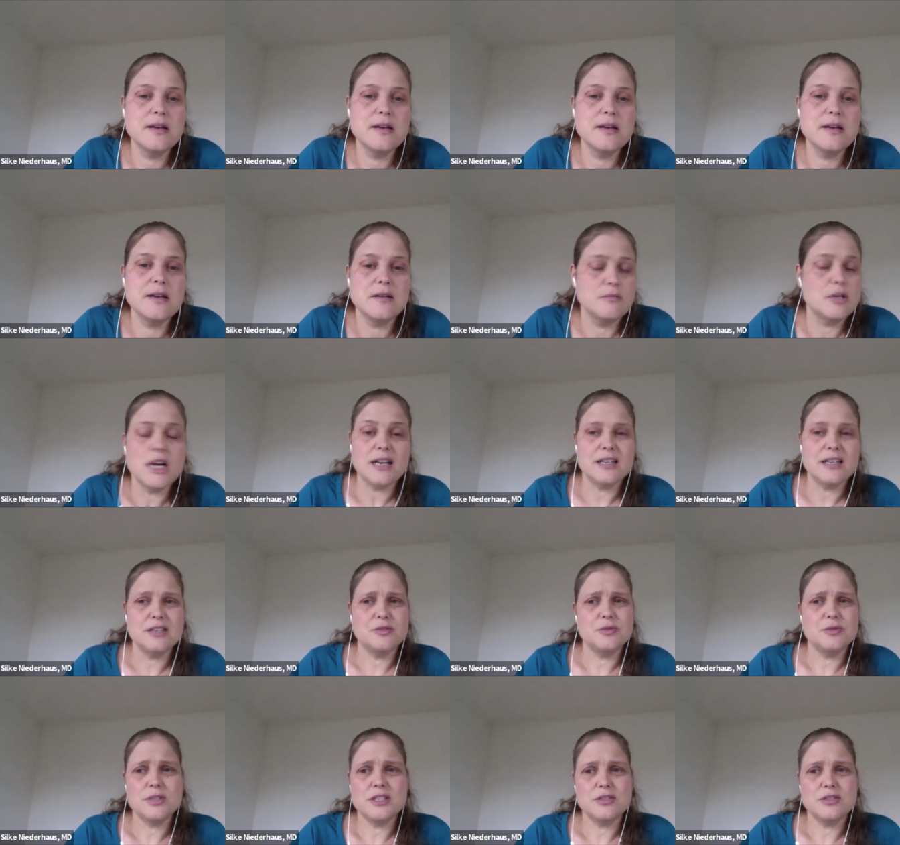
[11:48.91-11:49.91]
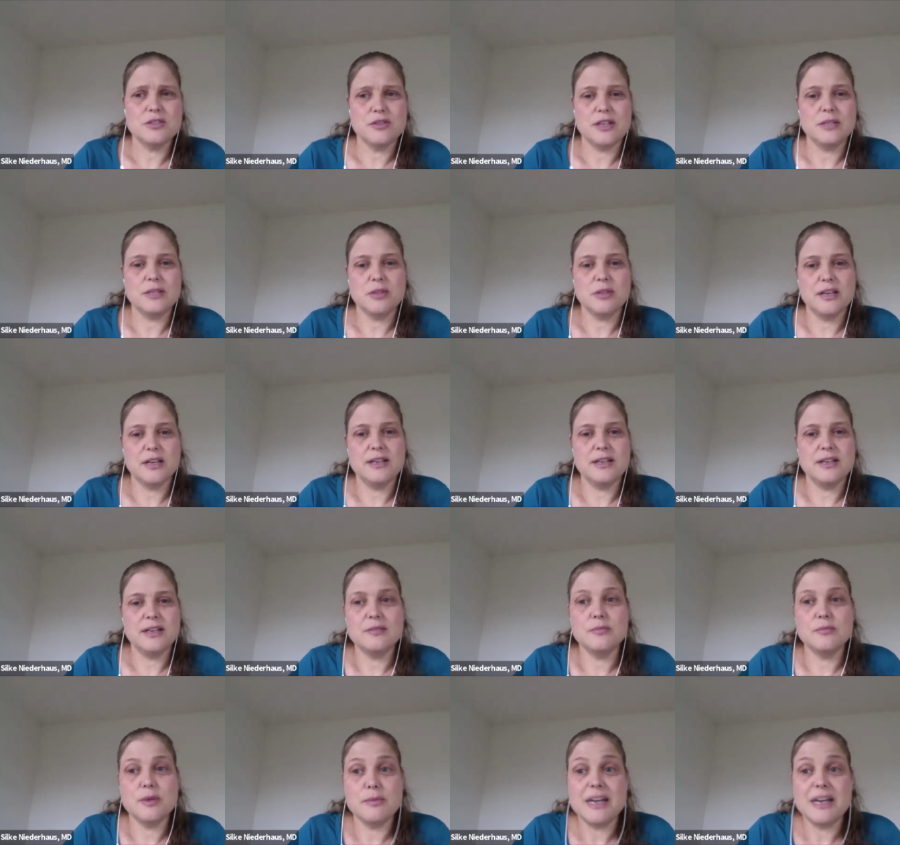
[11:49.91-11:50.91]
we're not going to do this transplant and
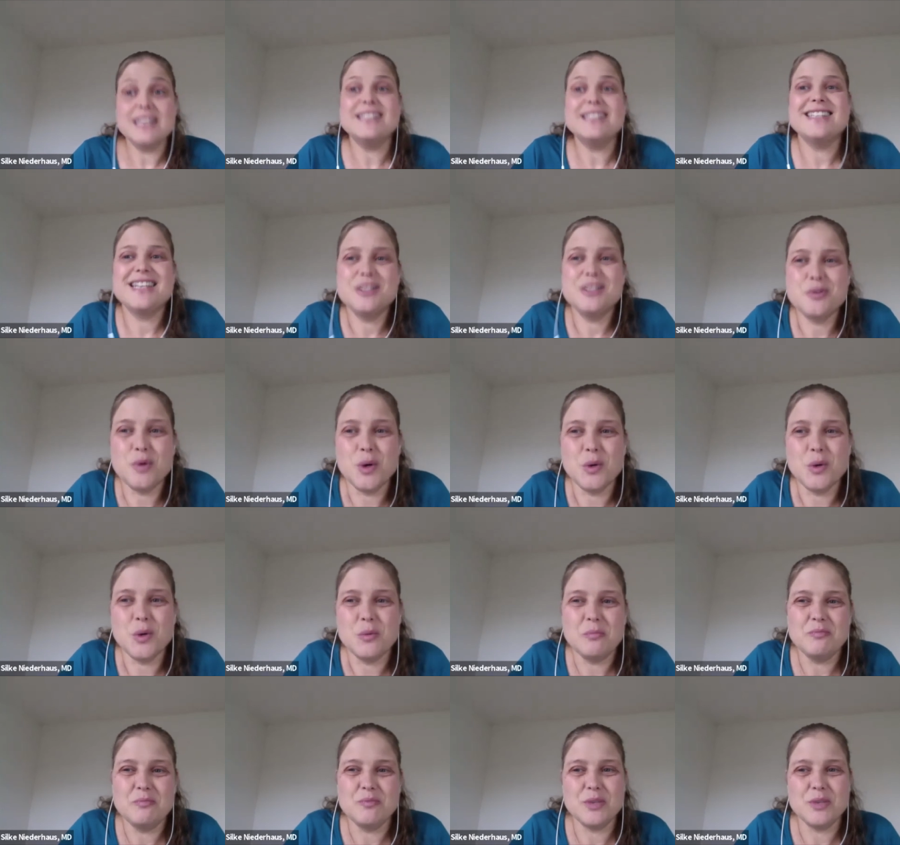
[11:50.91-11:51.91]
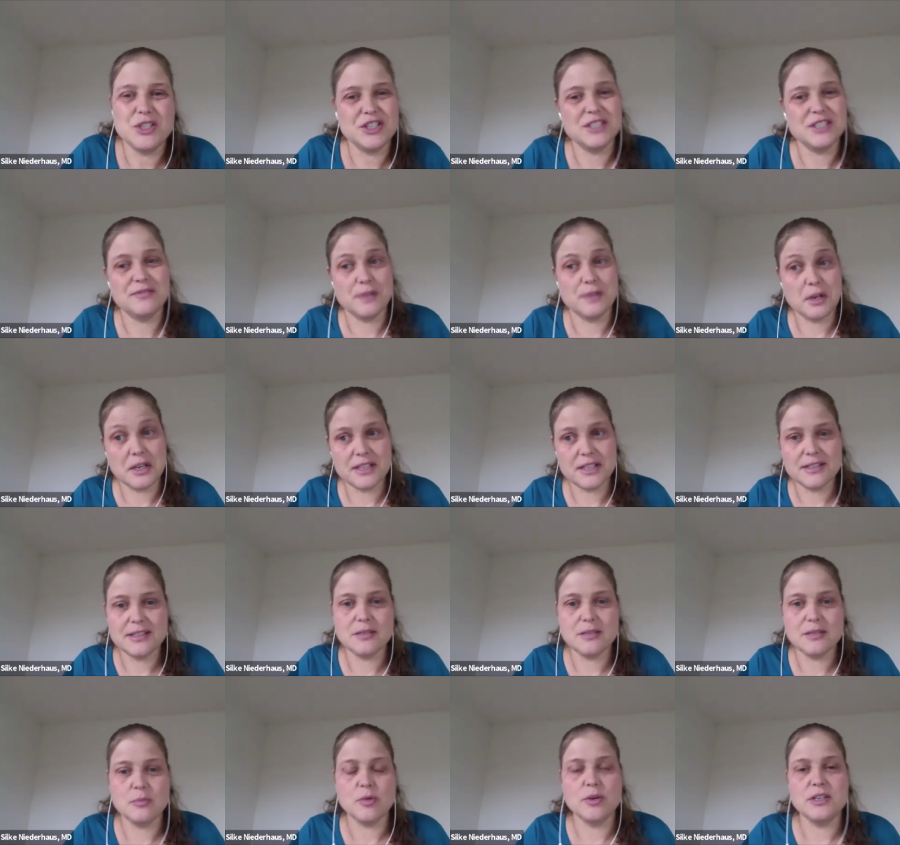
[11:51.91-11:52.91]
we might send you home which is very
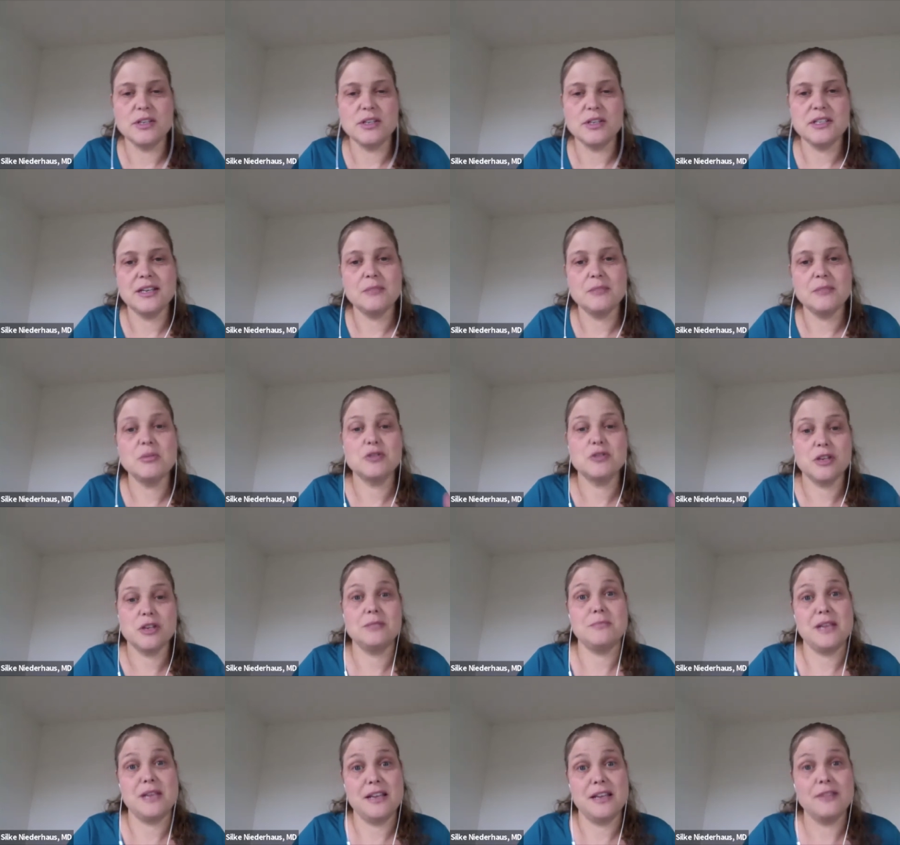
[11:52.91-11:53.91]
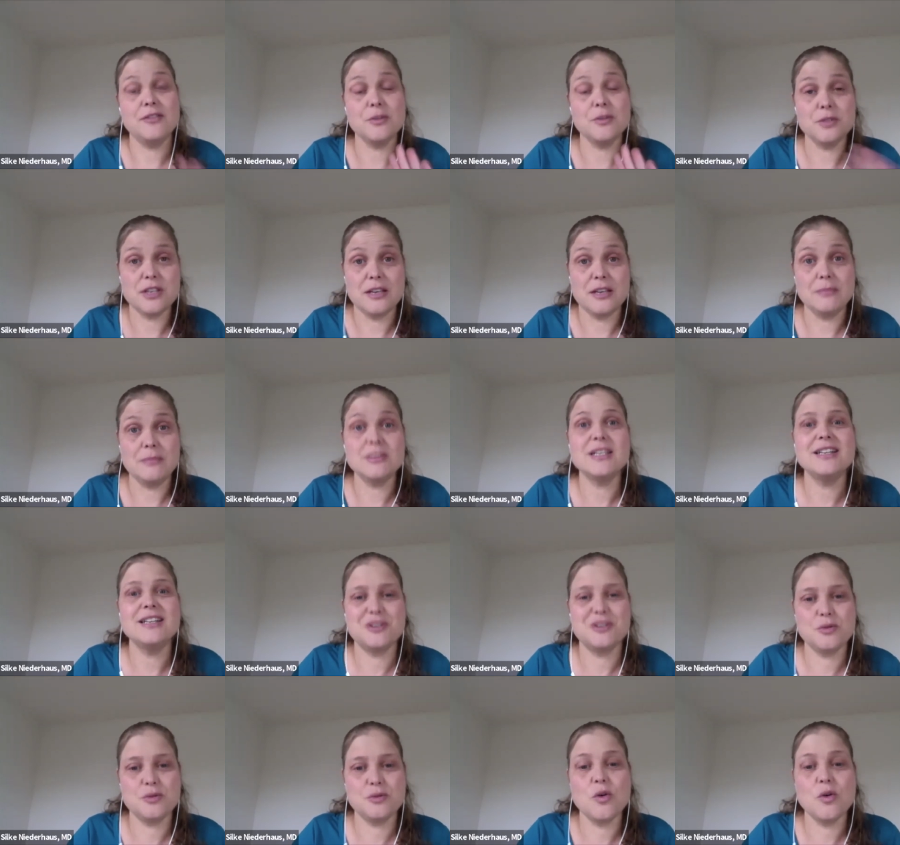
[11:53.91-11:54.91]
disappointing but trust me if your team
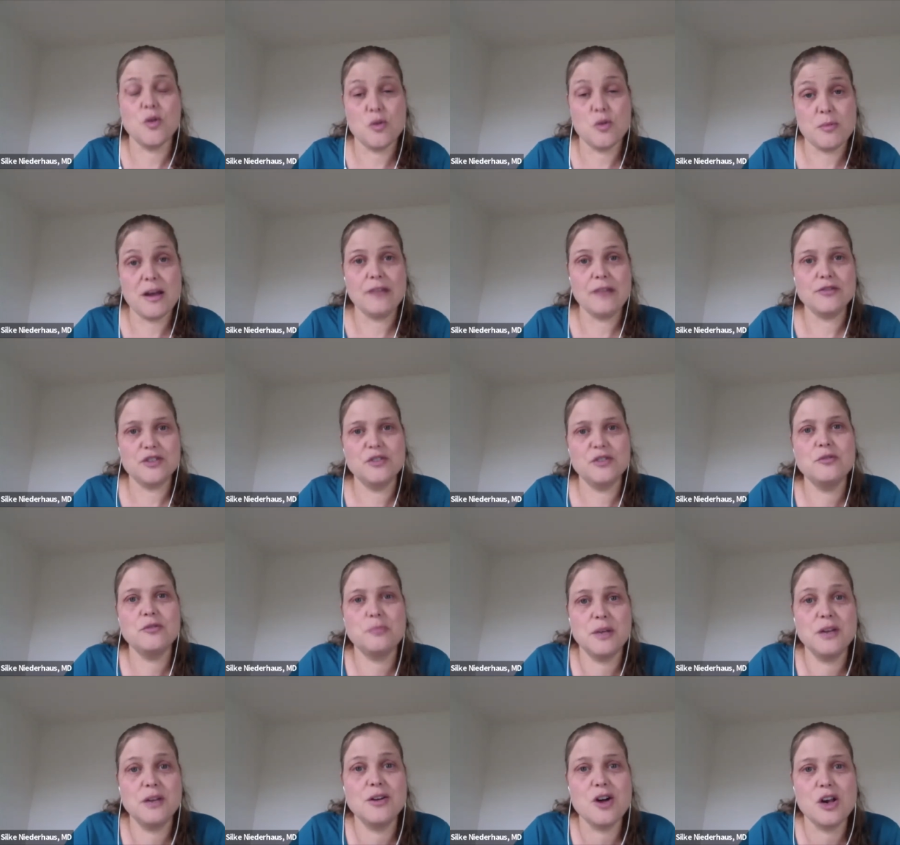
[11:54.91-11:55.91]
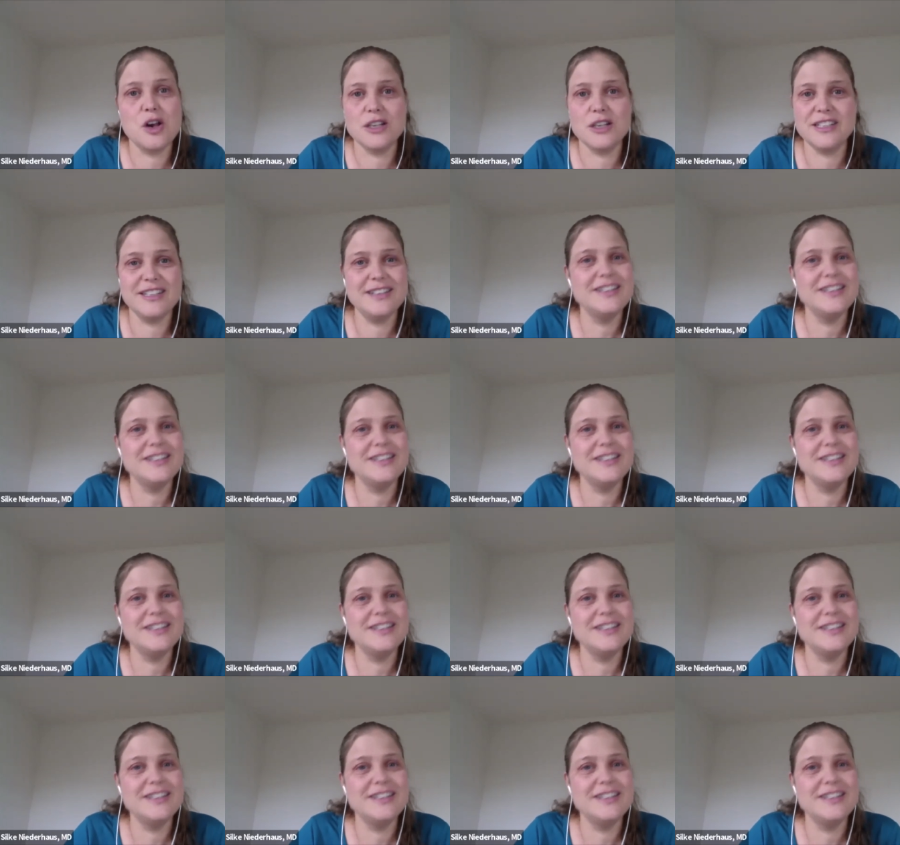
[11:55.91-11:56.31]
sends you home after you've been called in